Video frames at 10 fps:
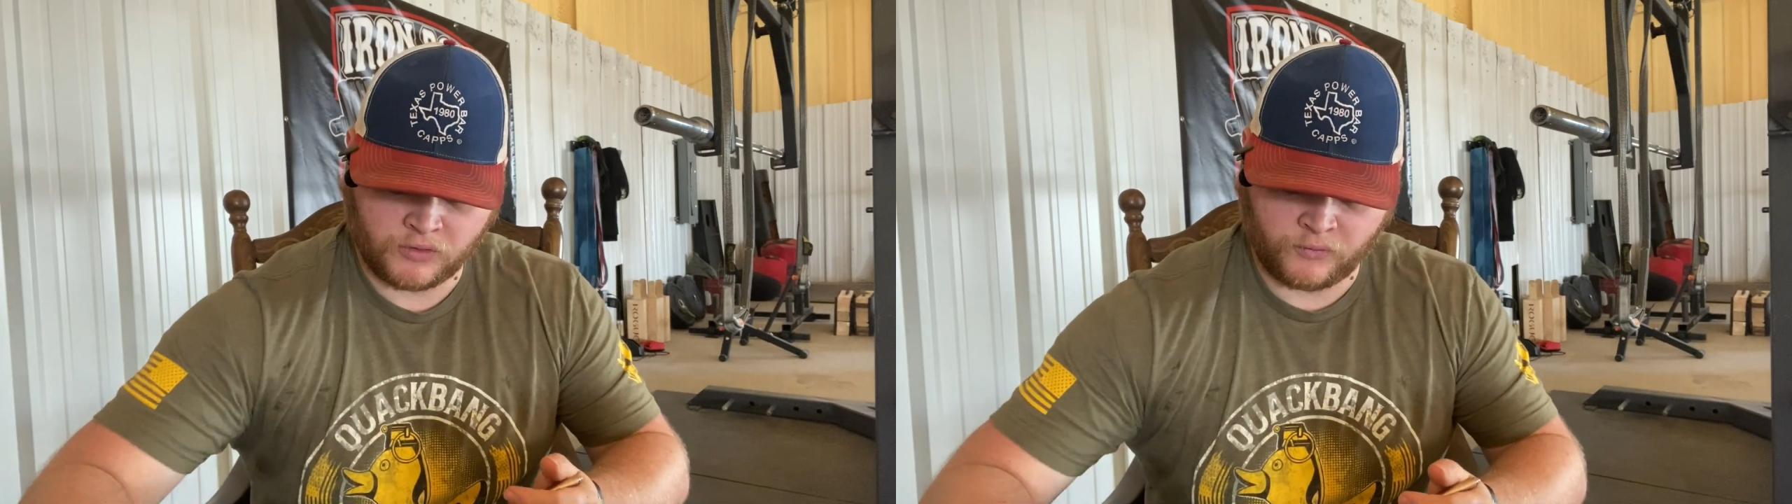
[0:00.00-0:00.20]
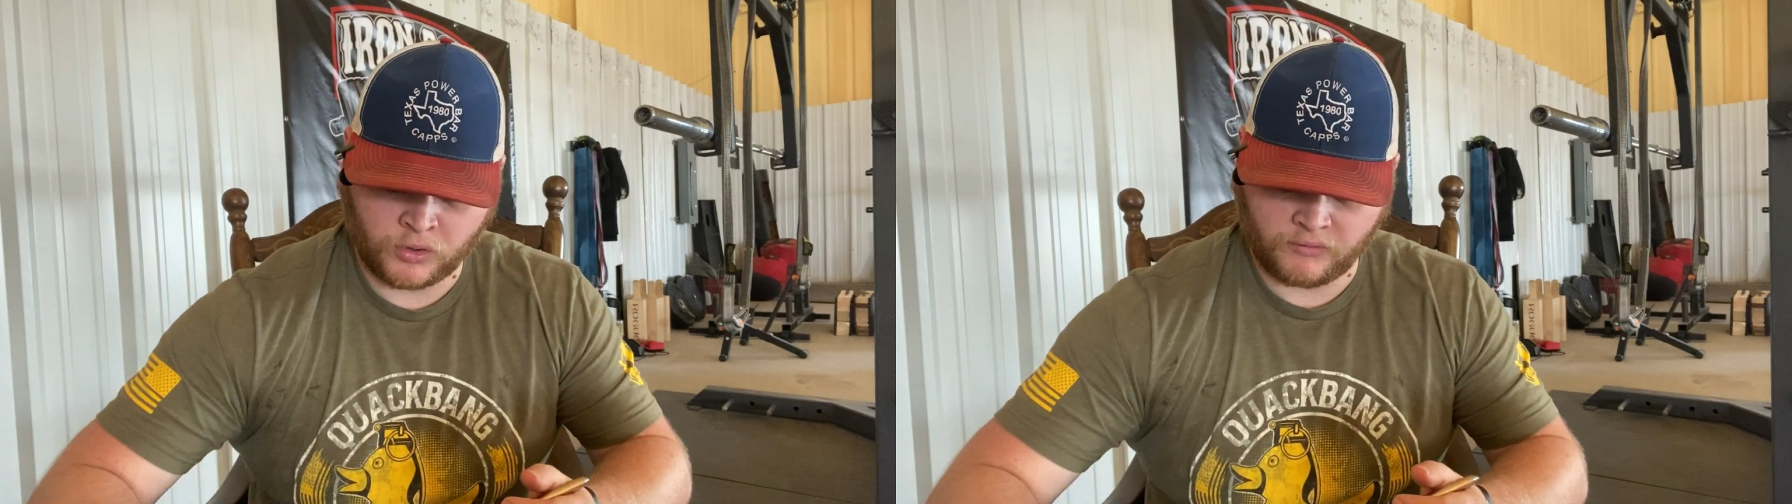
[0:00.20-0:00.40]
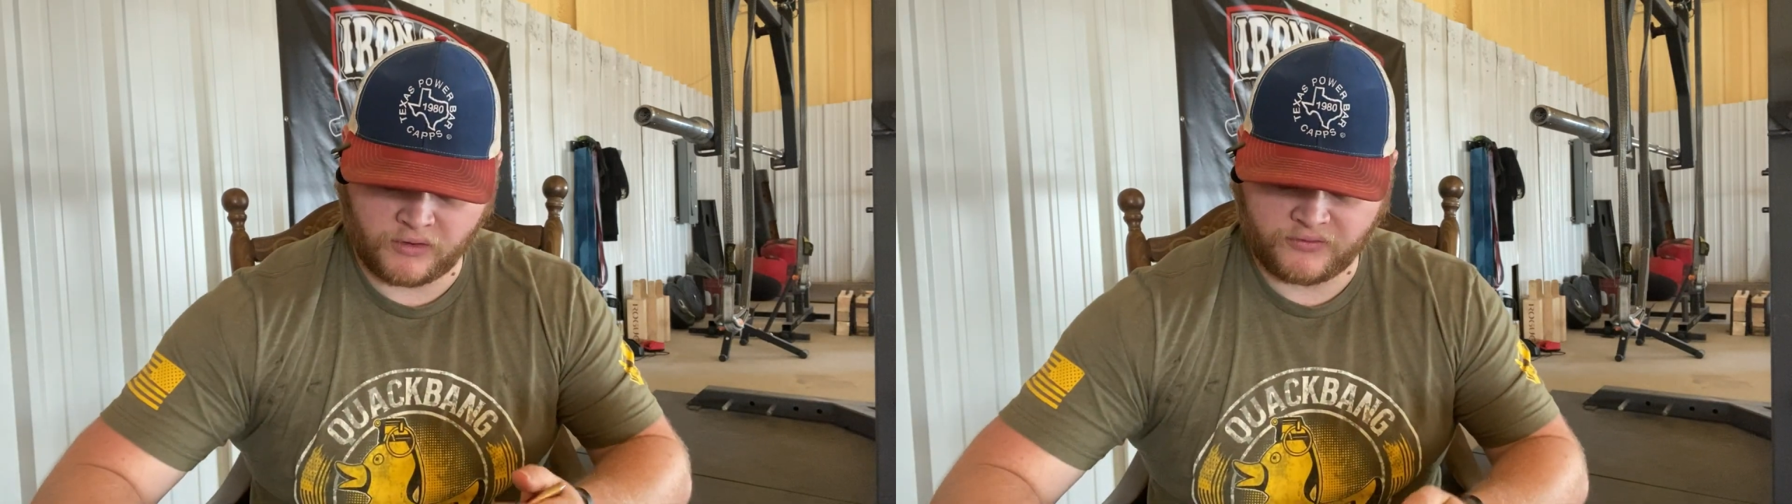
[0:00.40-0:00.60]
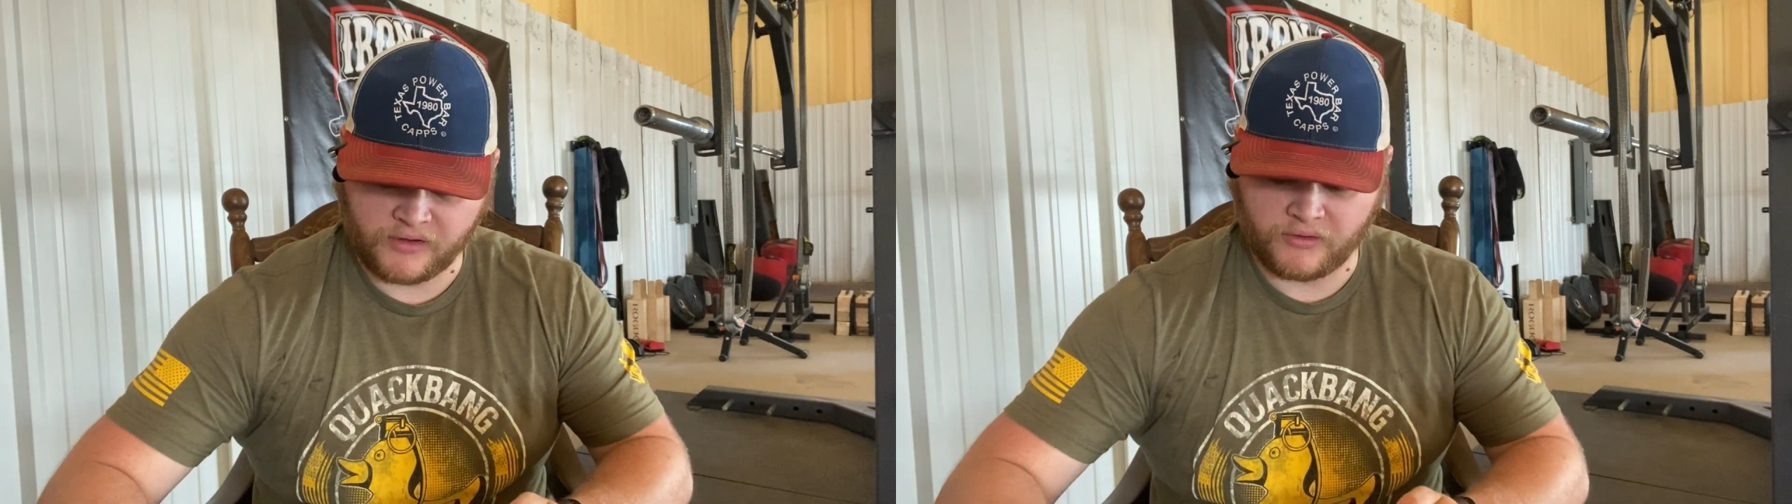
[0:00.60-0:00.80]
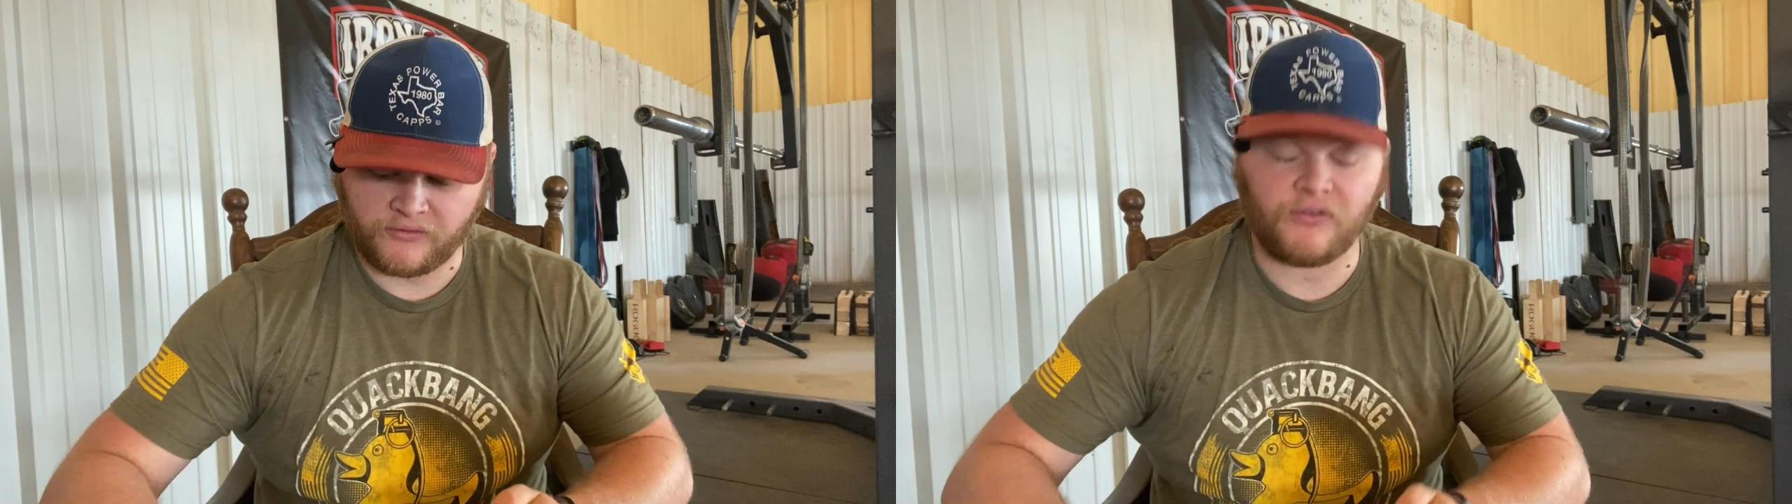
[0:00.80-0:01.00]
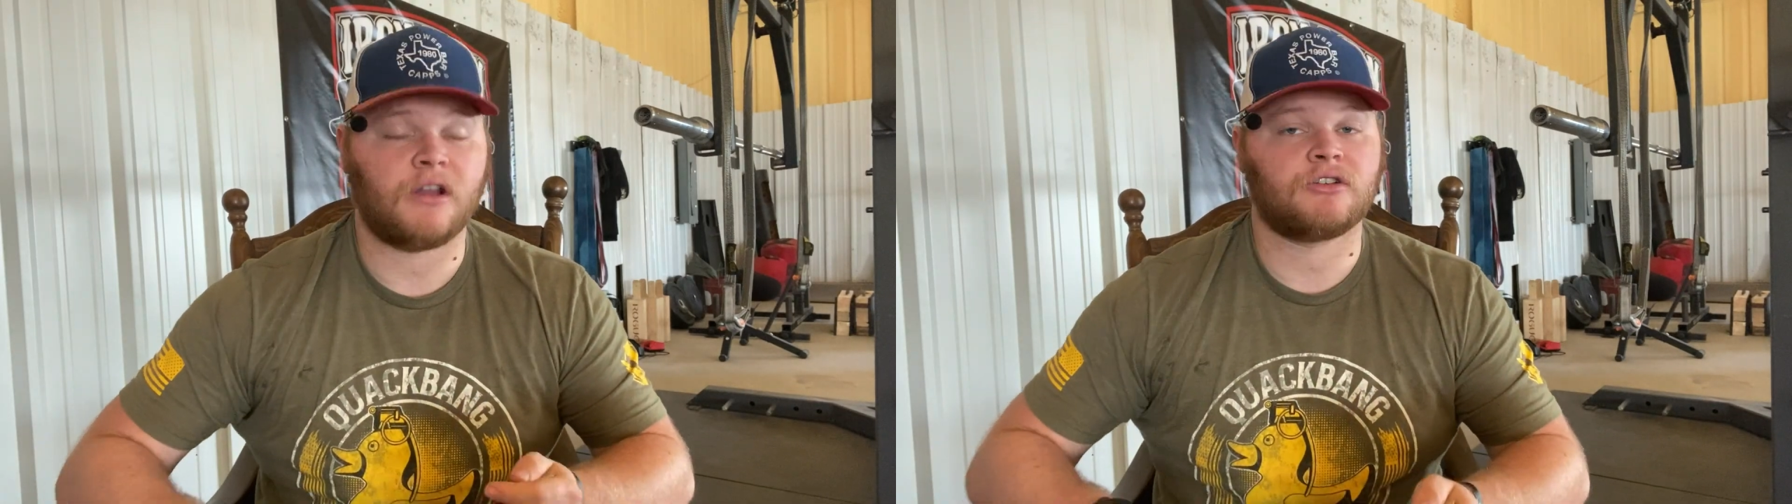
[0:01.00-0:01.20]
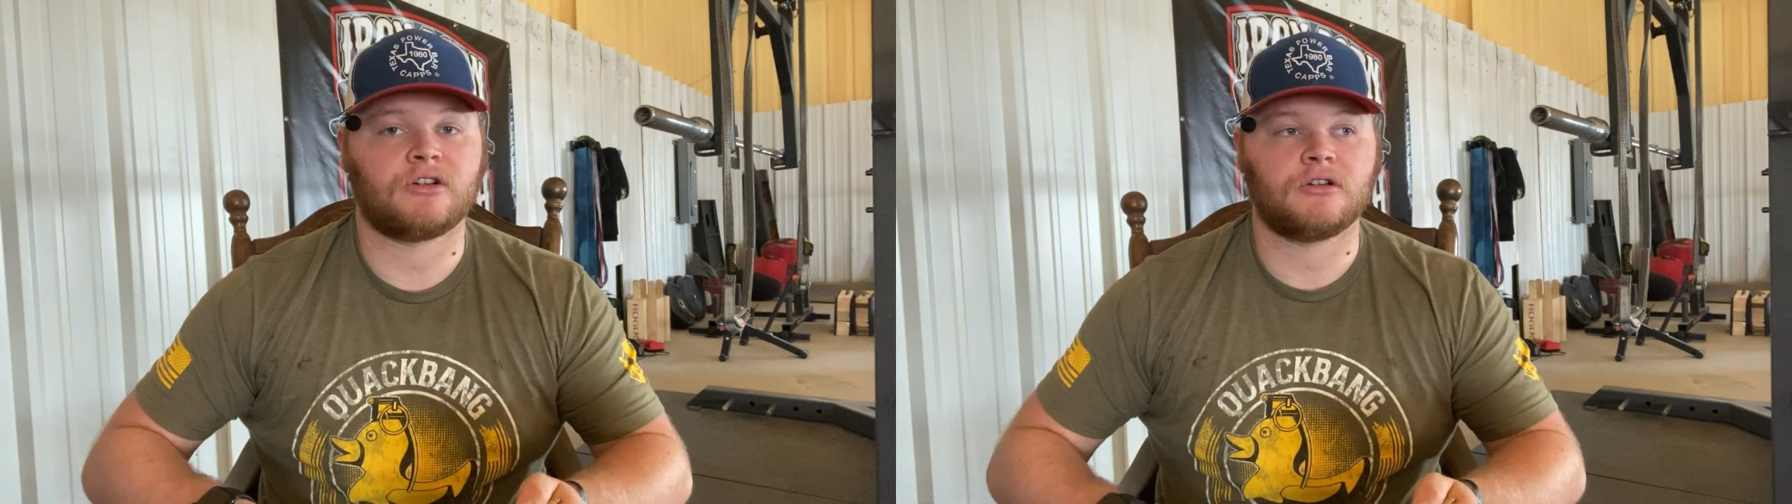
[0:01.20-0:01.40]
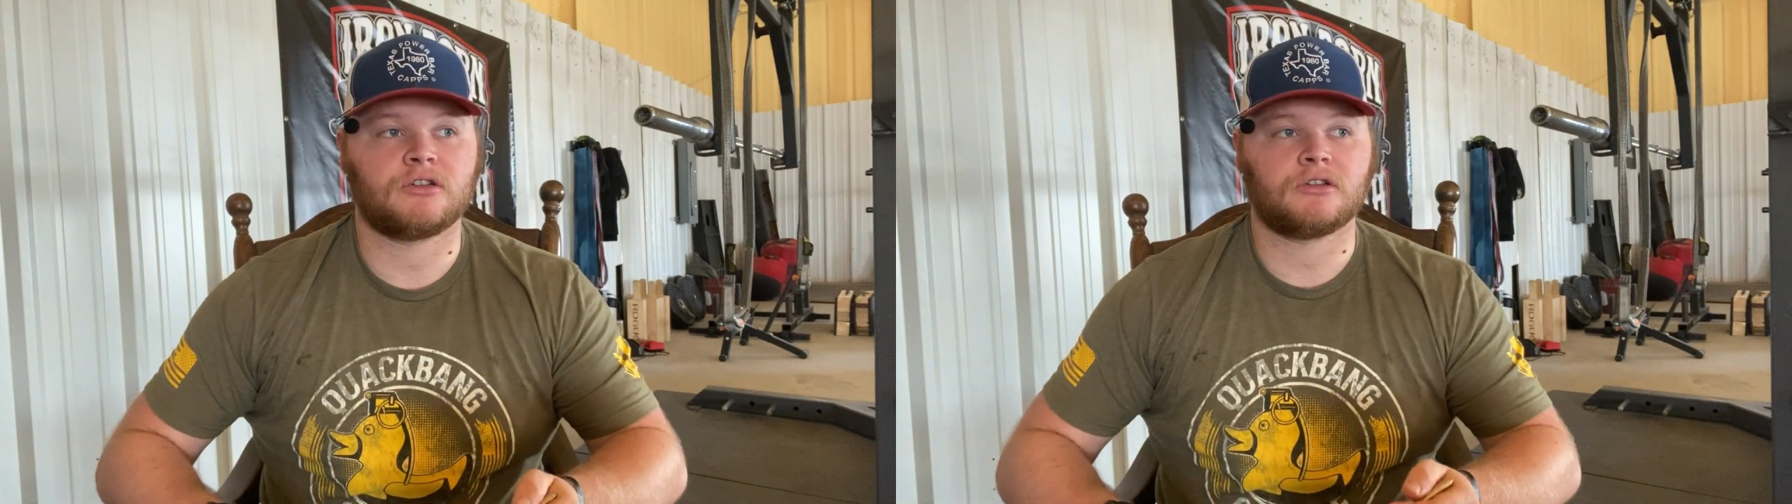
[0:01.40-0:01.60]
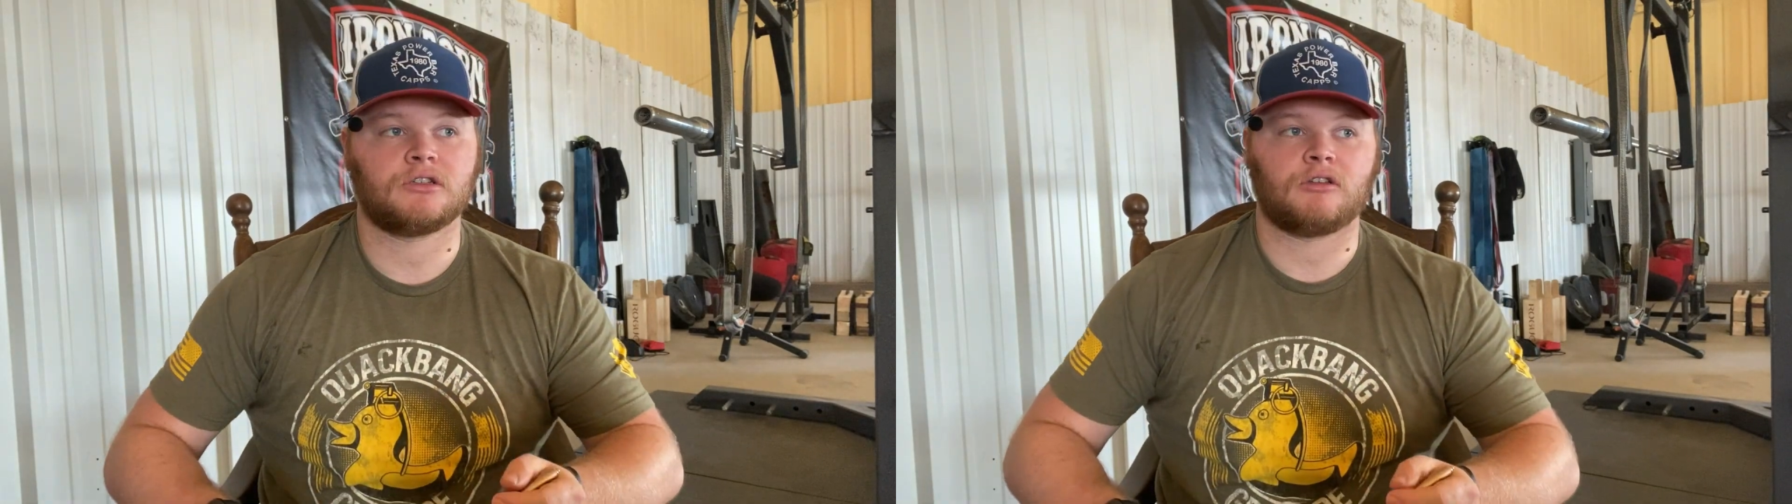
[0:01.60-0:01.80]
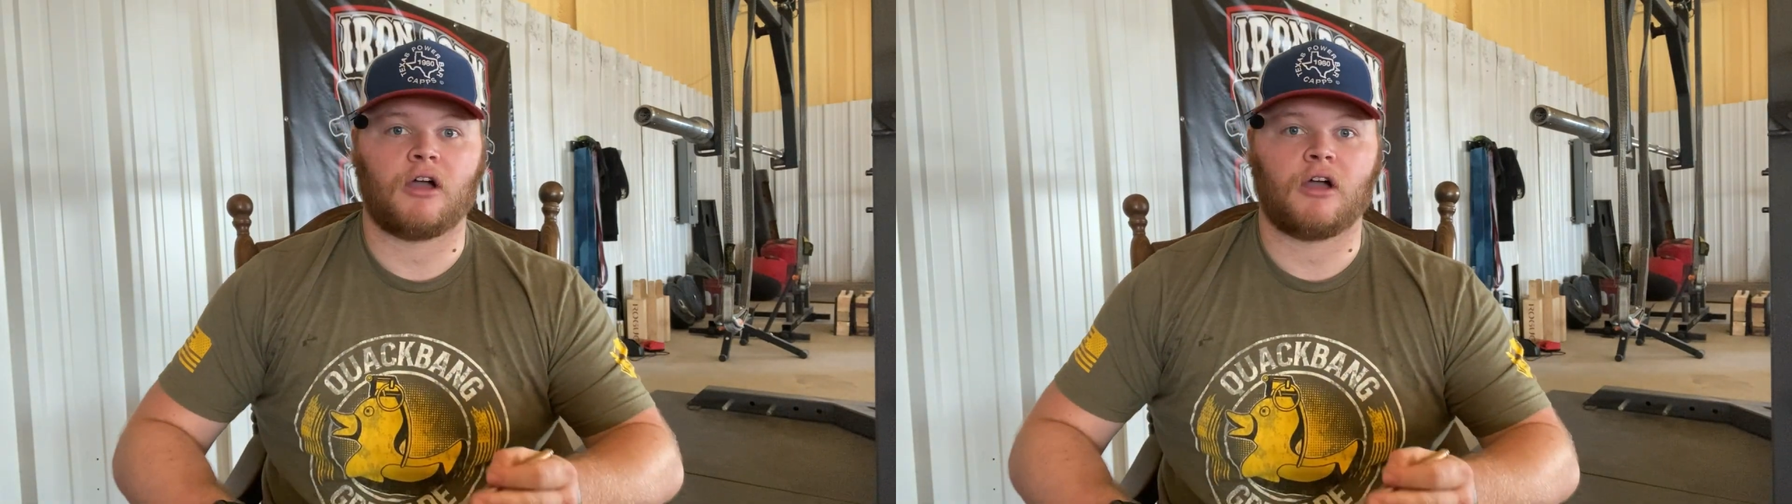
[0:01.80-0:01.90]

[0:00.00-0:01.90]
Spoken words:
of one of our favorite finishers